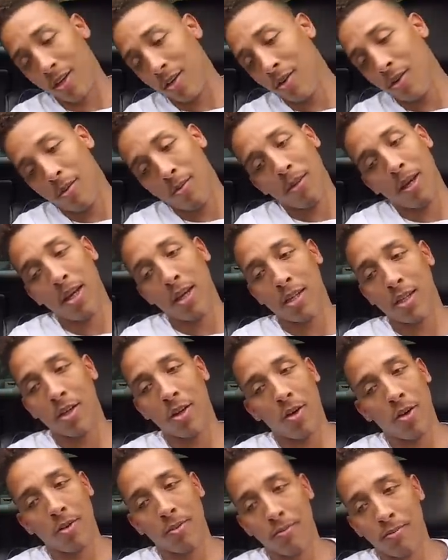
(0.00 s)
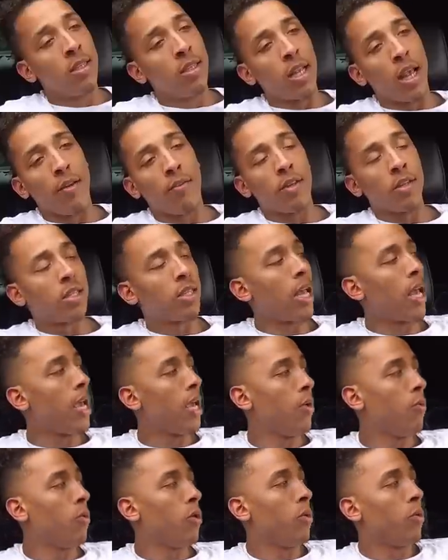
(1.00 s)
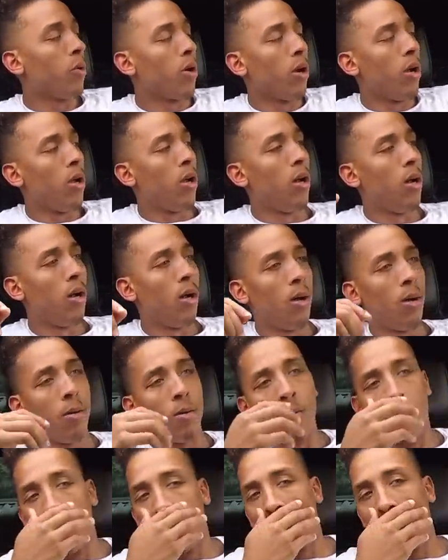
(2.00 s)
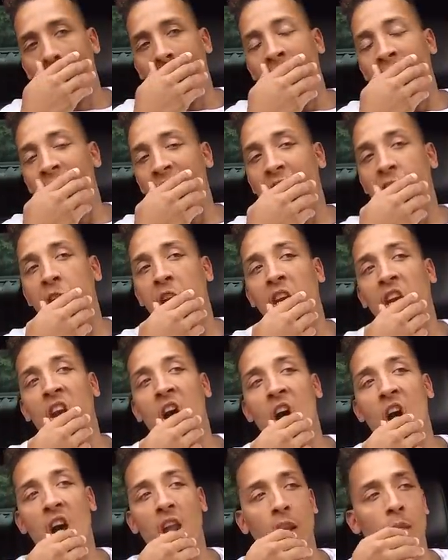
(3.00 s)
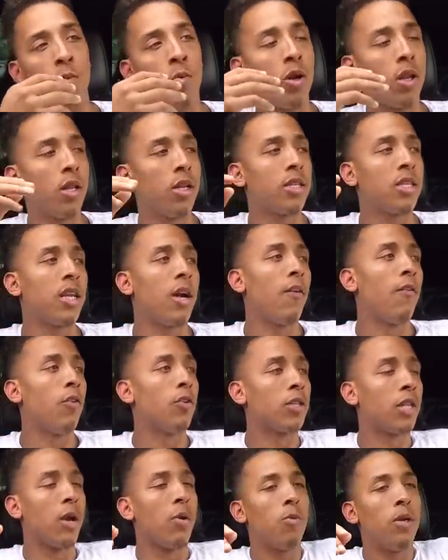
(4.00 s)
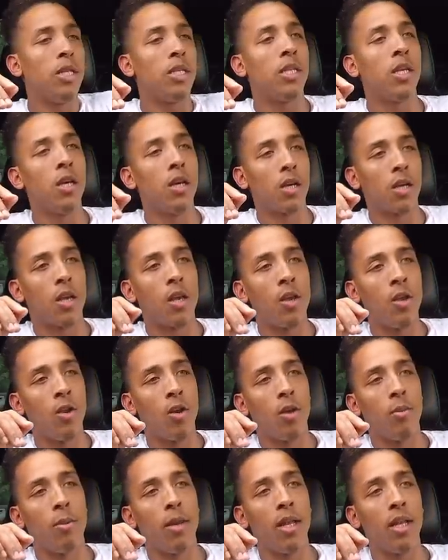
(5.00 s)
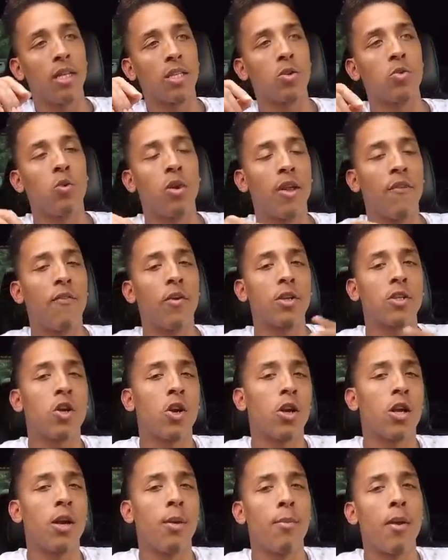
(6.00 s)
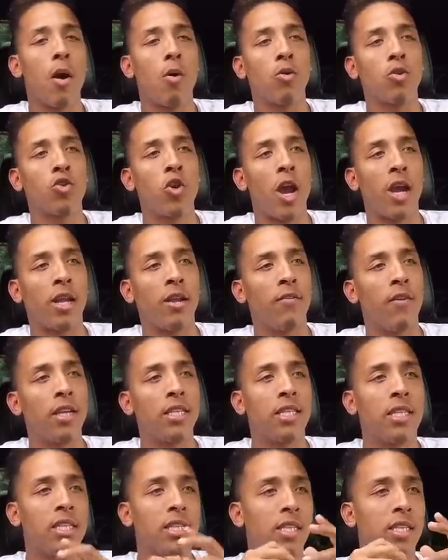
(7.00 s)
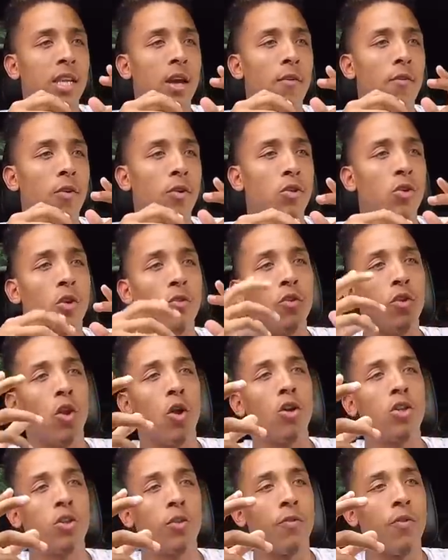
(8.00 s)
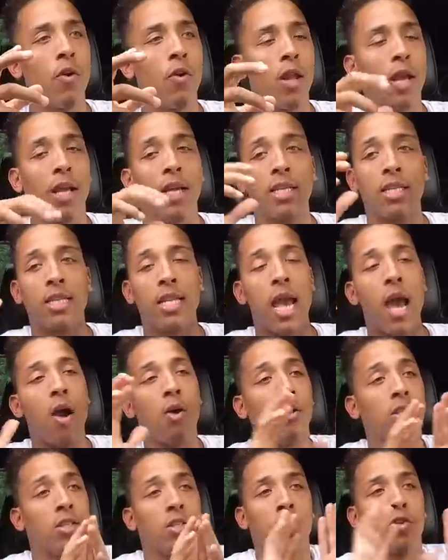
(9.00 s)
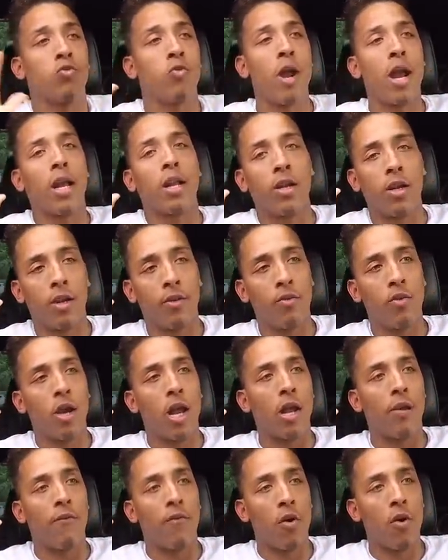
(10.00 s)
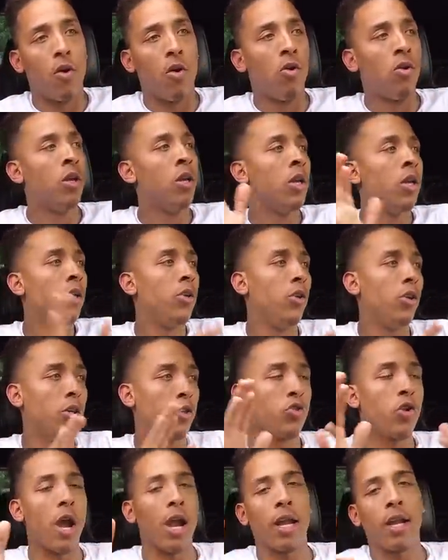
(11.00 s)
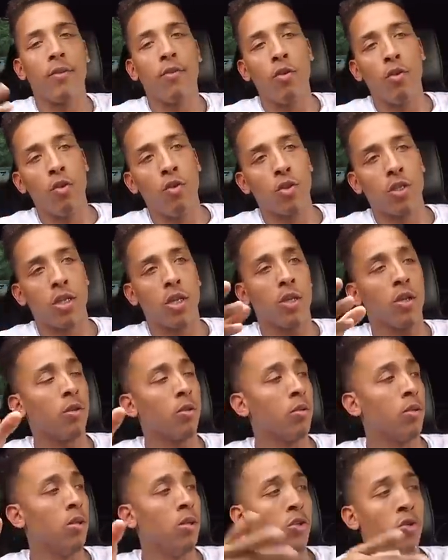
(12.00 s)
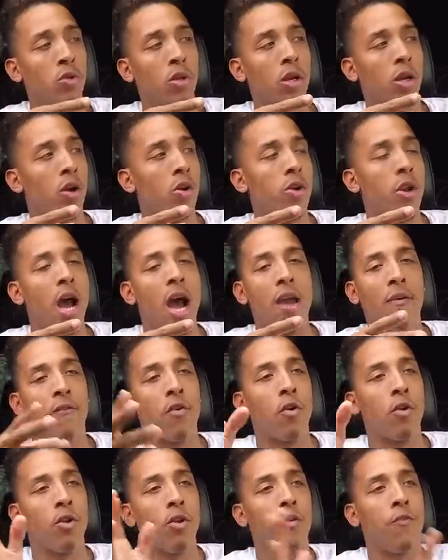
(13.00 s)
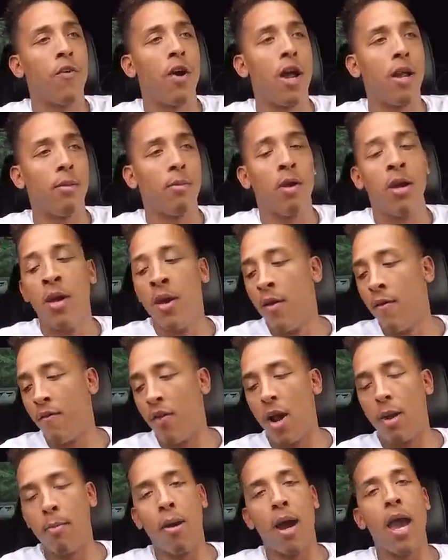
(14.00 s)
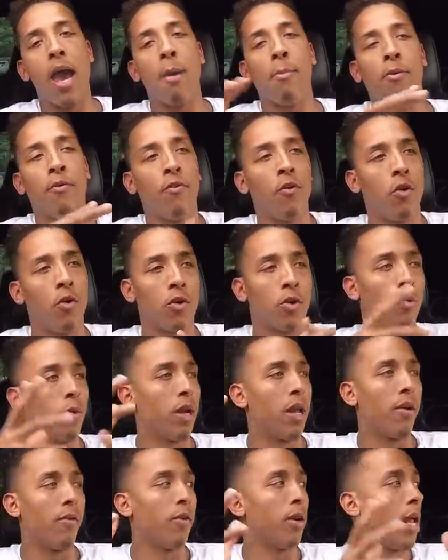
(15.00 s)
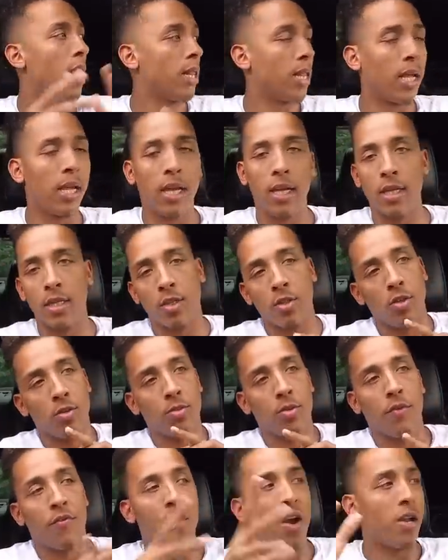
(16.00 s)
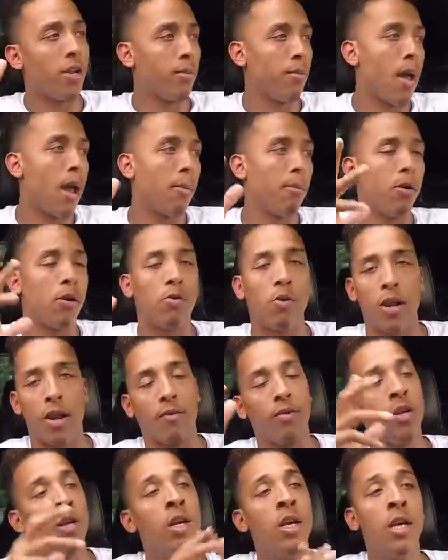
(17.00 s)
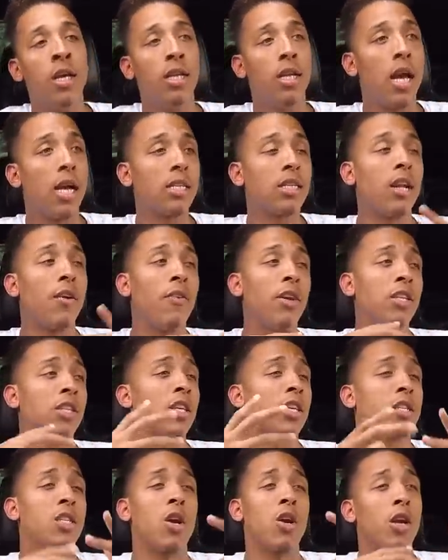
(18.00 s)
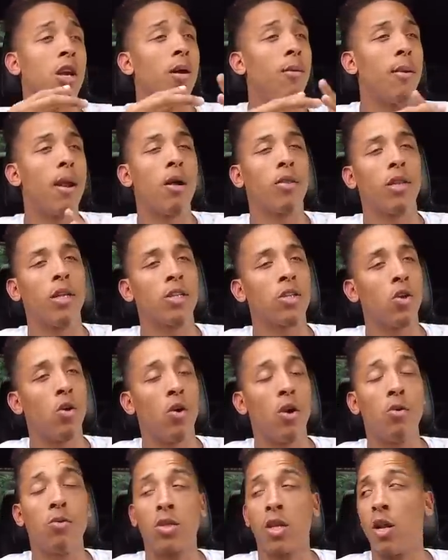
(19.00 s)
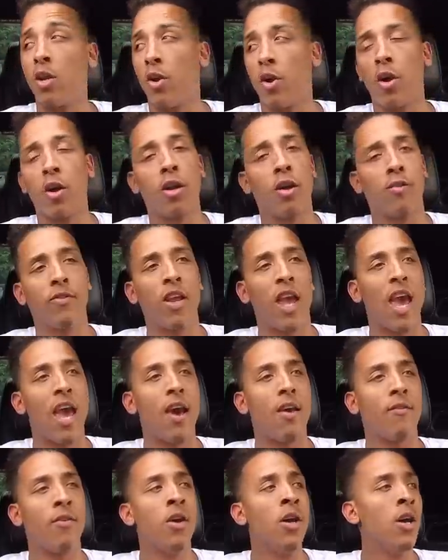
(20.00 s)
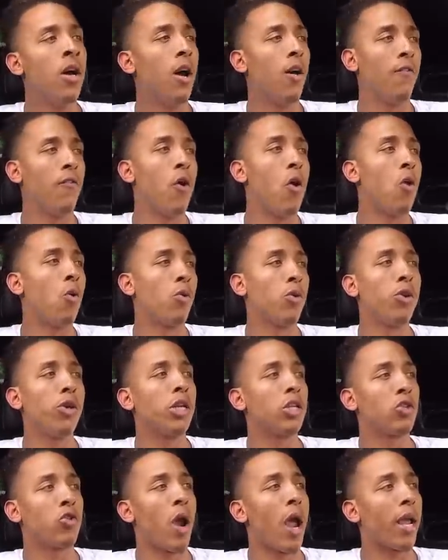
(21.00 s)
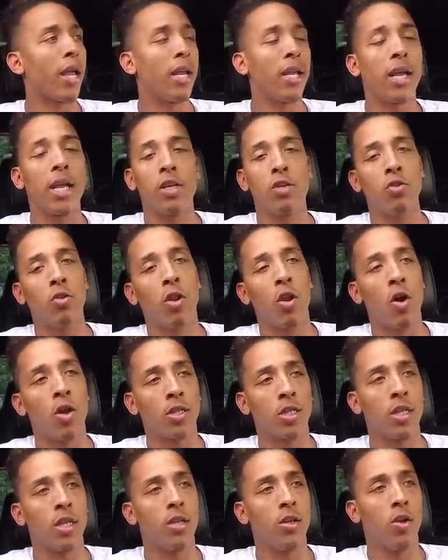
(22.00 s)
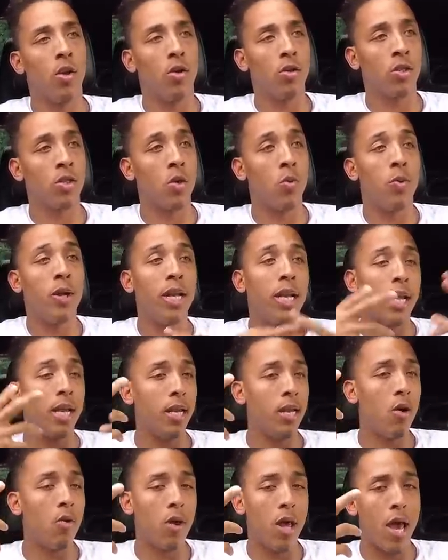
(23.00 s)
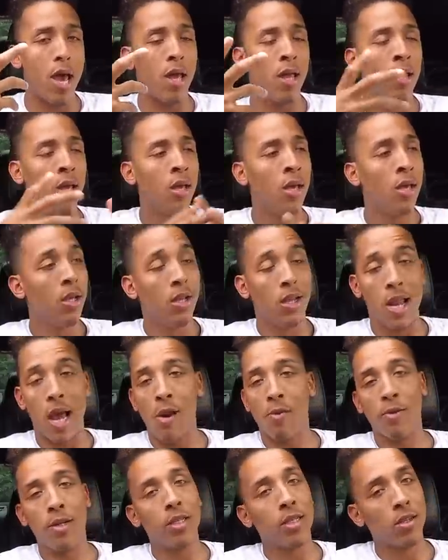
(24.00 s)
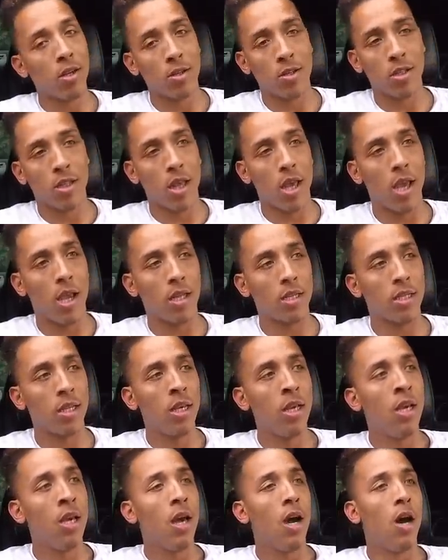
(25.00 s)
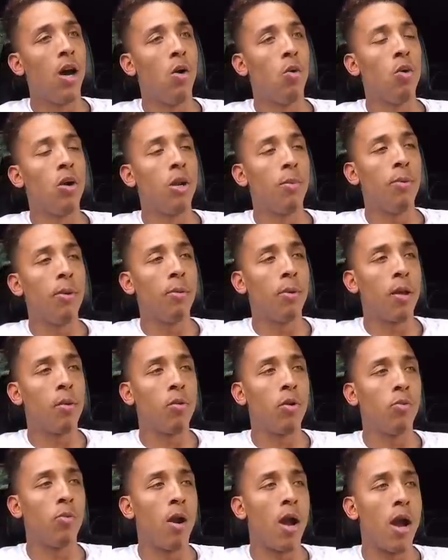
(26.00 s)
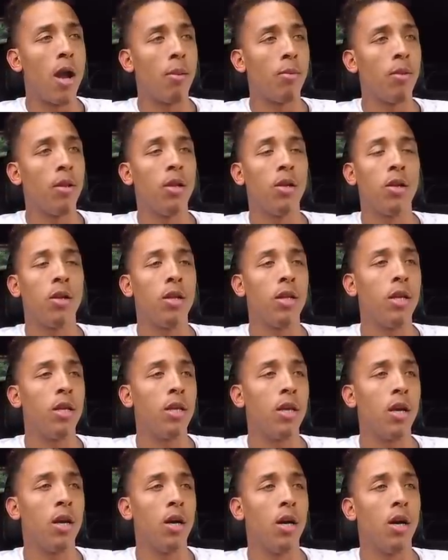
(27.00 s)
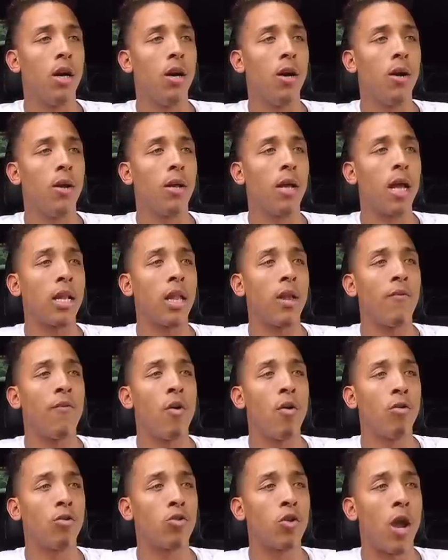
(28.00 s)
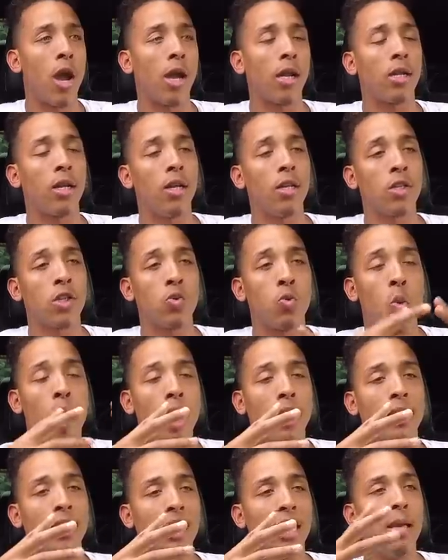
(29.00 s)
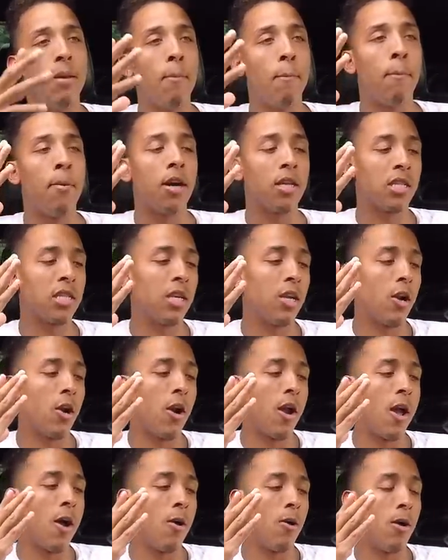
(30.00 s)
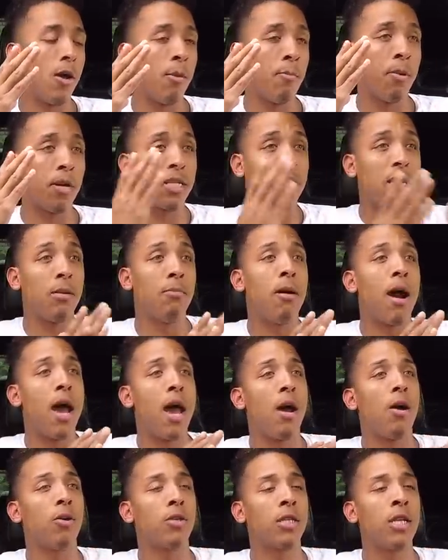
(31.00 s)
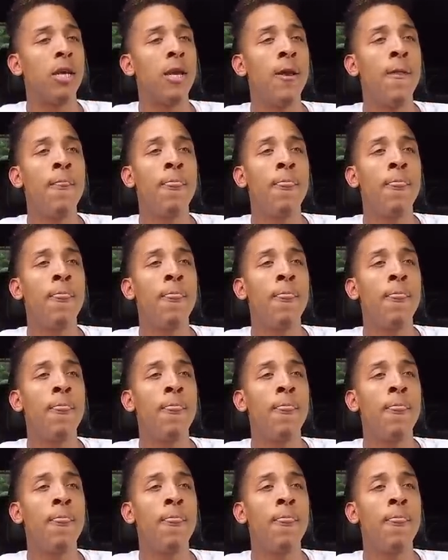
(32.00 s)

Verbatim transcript: You know what I mean? So safe to say we were um we were eventually caught. One of the cell phones that we took, you know what I mean? This is when they first started coming out with tracking devices and cell phones. So if you lost your phone, like it's now it's just regular. If you got a phone, you can track it if you lose it. You look on your iPhone and you find find my Apple phone or whatever that thing is. You know what I mean? Find your MacBook, whatever. That stuff had just started coming out there. so it was unheard of to have a phone where you could track it in case you lost it, you know. So we didn't know that. Now researching things, uh, one of the people that we robbed literally uh, got their phone tracked. A SWAT team busting our house, busting my house.